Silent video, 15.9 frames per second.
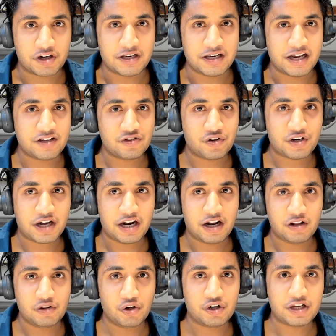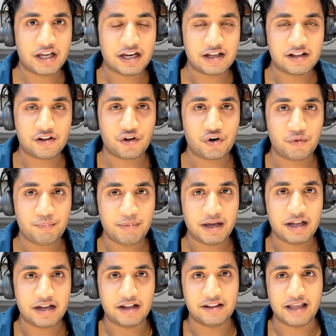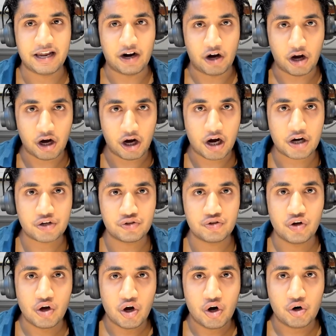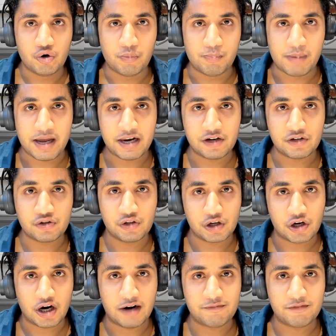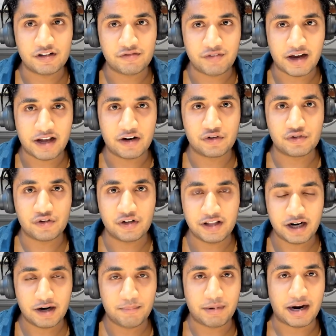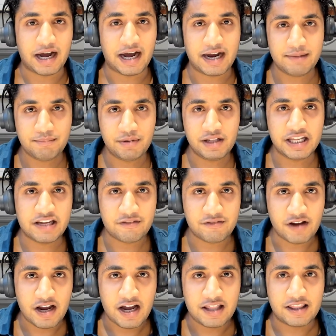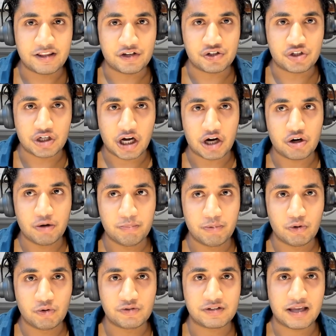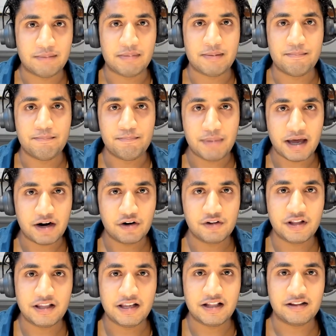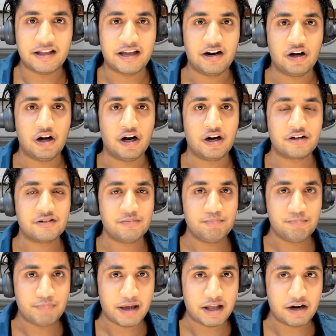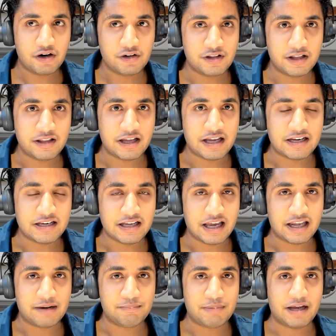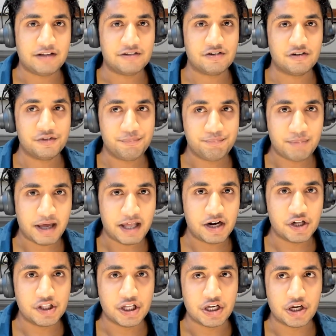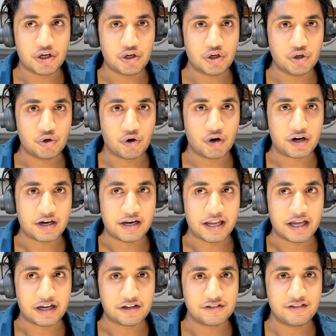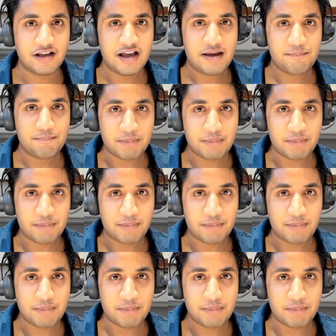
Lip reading: York Knicks are kind of lurking a little bit. Atlanta Hawks, who made it to the conference finals, are there. But I believe that the Chicago Bulls can be better than the Atlanta Hawks, better than the Indiana Pacers, better than the New York Knicks,